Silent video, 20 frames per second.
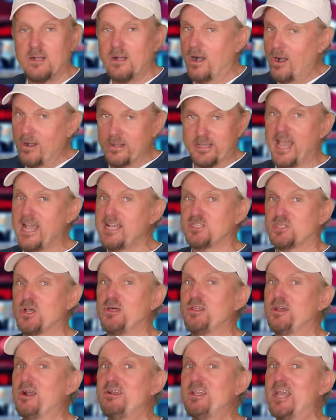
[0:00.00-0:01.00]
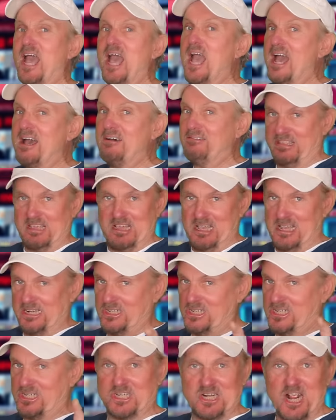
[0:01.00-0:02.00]
Okay, so there you have the
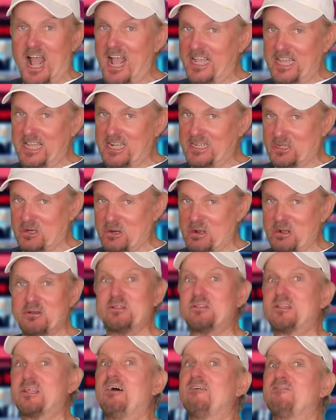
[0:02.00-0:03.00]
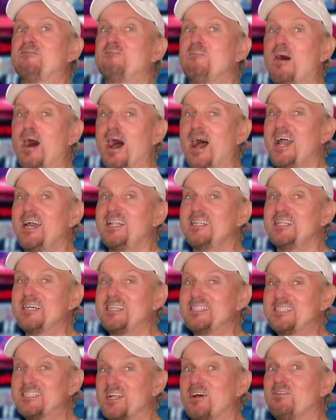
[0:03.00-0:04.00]
shocking truth of my
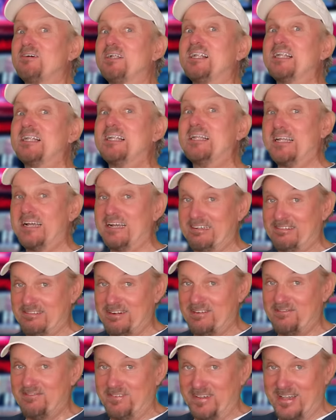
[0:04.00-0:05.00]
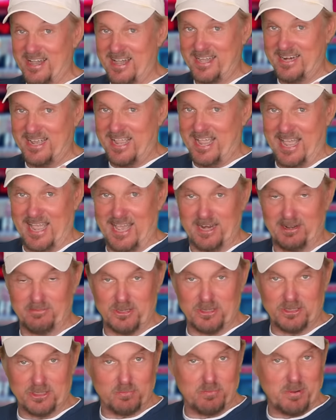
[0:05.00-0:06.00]
list of electrified
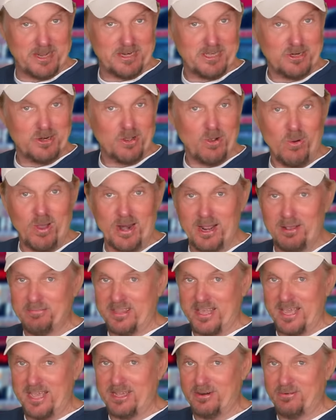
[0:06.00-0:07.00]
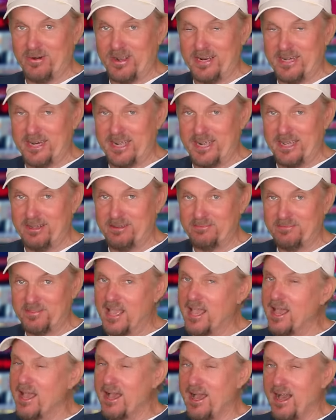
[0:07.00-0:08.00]
animals. But you know what I'm thinking right now?
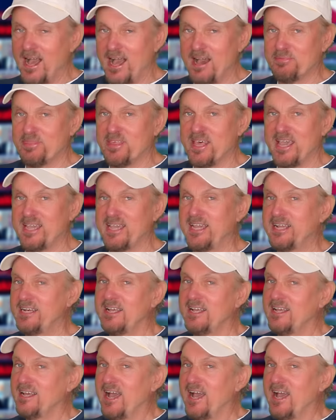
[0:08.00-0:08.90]
I'm thinking